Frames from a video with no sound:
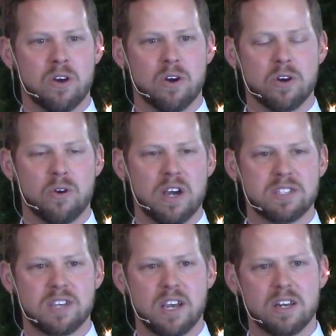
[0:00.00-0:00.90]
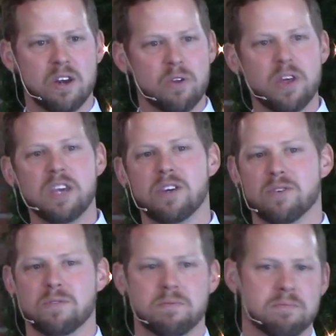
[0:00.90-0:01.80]
Or do I say, no, thank you?
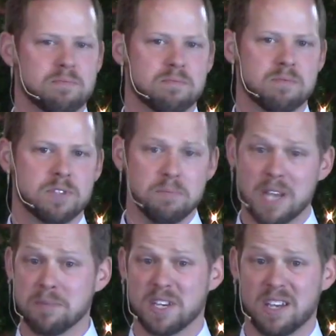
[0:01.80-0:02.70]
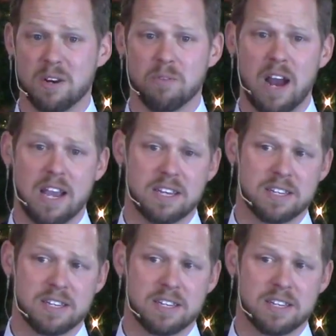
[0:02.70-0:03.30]
Sometimes I get it right.